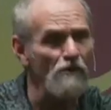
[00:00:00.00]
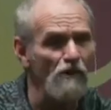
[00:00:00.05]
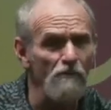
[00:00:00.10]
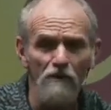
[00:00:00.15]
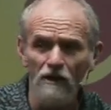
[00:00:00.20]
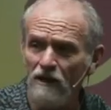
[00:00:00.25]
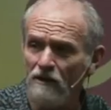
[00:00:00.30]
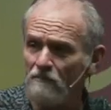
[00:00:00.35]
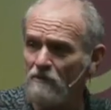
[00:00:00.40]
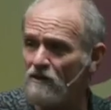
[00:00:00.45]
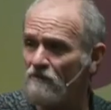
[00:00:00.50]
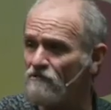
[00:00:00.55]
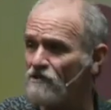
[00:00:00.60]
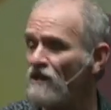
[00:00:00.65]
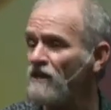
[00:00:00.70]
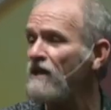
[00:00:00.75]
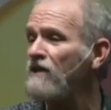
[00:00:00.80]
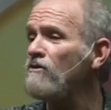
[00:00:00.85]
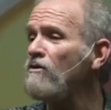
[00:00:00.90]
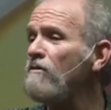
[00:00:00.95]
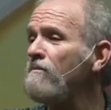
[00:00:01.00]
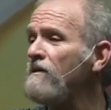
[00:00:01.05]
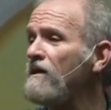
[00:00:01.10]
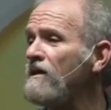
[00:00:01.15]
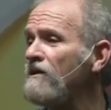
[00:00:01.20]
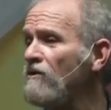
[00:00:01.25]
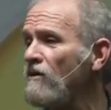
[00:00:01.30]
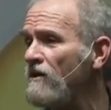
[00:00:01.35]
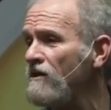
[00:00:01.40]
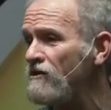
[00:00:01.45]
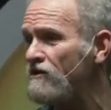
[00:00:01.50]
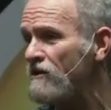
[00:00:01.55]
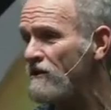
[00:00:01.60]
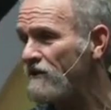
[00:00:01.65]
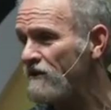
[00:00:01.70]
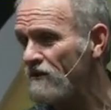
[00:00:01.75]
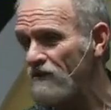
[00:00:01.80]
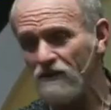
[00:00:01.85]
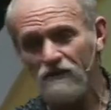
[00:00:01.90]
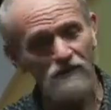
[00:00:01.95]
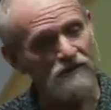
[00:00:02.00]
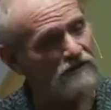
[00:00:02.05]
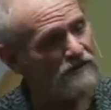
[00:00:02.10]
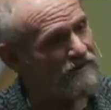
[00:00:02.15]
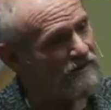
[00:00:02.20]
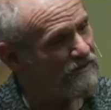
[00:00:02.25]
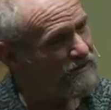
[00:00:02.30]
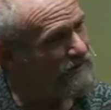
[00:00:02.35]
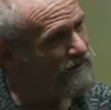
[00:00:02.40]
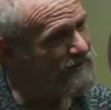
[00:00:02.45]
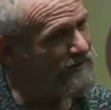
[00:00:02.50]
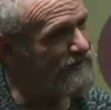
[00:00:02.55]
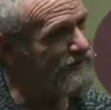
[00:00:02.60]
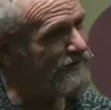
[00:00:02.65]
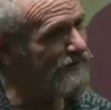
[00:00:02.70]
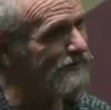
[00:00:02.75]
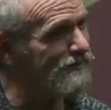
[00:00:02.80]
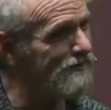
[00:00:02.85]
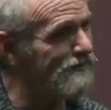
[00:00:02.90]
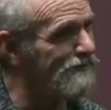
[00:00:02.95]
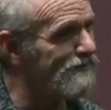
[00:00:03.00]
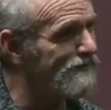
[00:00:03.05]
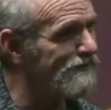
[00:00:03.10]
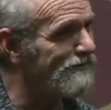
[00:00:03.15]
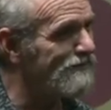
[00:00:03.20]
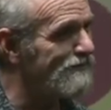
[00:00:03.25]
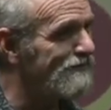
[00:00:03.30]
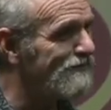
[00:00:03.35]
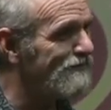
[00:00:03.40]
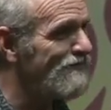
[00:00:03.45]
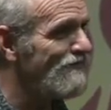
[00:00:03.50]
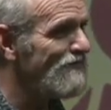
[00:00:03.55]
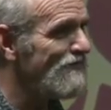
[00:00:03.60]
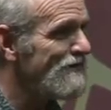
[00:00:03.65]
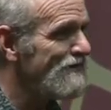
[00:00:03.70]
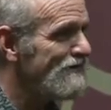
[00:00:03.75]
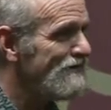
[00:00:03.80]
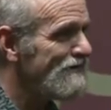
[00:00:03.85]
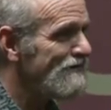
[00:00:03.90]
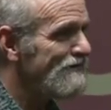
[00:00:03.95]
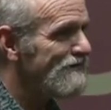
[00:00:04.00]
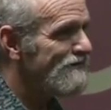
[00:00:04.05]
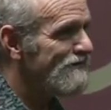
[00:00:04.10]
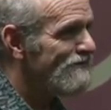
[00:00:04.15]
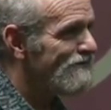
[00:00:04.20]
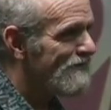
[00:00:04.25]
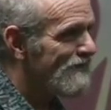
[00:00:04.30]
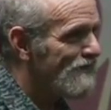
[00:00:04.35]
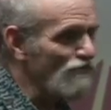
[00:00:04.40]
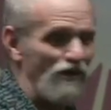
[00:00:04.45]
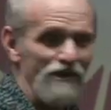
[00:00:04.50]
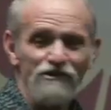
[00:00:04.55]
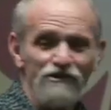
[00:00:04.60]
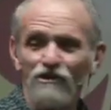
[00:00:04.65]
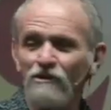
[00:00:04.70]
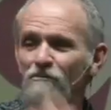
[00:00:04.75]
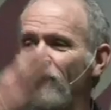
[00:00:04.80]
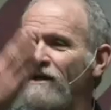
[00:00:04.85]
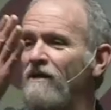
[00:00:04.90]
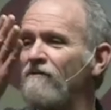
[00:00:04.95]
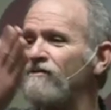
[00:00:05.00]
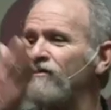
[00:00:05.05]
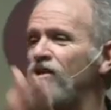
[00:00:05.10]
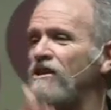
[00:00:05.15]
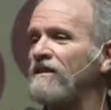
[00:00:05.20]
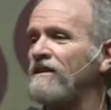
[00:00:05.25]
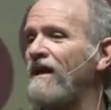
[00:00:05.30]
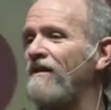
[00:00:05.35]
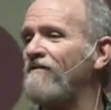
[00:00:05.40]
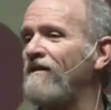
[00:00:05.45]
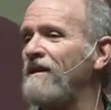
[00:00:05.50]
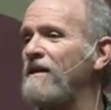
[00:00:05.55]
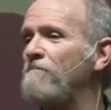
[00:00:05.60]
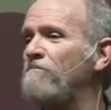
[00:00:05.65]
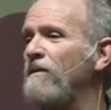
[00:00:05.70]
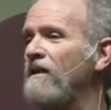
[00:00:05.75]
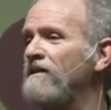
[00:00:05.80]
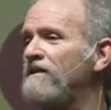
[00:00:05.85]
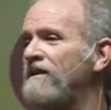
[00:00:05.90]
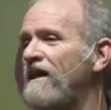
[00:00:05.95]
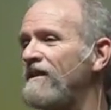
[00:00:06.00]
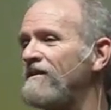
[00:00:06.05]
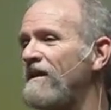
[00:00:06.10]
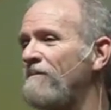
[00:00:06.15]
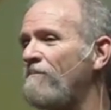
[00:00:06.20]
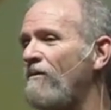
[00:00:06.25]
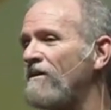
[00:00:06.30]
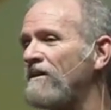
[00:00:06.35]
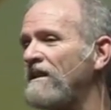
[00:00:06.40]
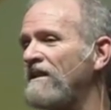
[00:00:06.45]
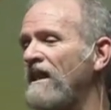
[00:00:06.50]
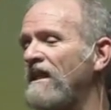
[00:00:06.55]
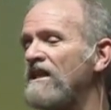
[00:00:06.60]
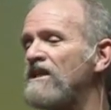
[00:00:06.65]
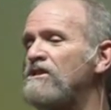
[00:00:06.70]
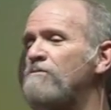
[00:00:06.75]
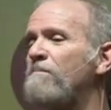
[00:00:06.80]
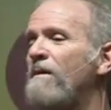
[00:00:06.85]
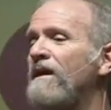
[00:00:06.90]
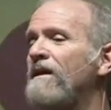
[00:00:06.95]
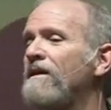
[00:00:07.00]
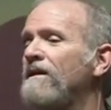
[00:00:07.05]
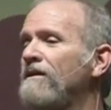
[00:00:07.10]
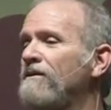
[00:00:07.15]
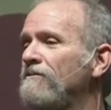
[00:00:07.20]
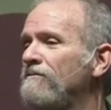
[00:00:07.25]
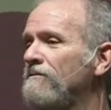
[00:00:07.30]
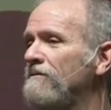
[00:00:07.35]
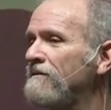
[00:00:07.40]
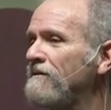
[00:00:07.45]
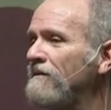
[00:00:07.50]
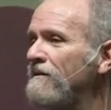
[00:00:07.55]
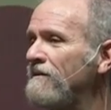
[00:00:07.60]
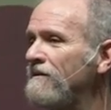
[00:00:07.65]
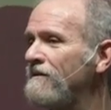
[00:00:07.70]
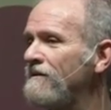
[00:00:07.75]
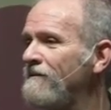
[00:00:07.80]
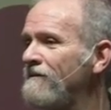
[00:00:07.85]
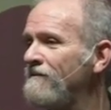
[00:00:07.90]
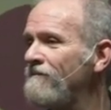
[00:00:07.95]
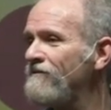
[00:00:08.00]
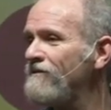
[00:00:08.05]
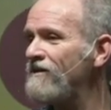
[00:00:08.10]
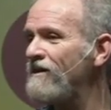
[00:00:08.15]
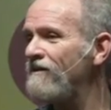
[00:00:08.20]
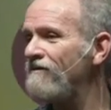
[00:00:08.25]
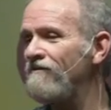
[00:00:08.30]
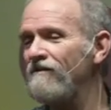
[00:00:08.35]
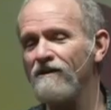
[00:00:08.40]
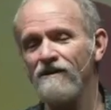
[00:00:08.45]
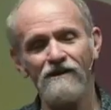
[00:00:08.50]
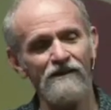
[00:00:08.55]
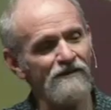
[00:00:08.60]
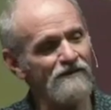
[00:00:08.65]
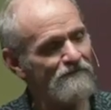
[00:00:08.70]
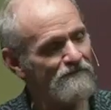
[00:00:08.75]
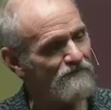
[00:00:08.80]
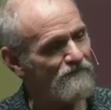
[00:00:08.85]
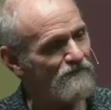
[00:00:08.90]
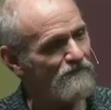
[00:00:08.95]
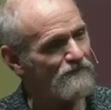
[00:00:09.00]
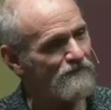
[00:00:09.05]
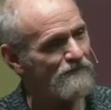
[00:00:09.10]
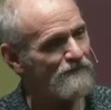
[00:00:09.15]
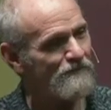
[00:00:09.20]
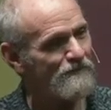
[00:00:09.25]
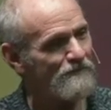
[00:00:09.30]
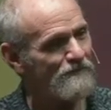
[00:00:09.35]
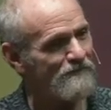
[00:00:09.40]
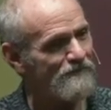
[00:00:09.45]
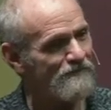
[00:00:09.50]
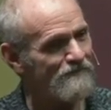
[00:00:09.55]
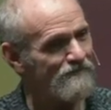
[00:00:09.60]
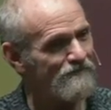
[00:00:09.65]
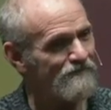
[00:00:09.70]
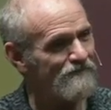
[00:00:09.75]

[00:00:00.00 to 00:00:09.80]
I'll do it. No, there's no problem. Five, you, you couldn't even sleep at night. 4.30, he was there at her door,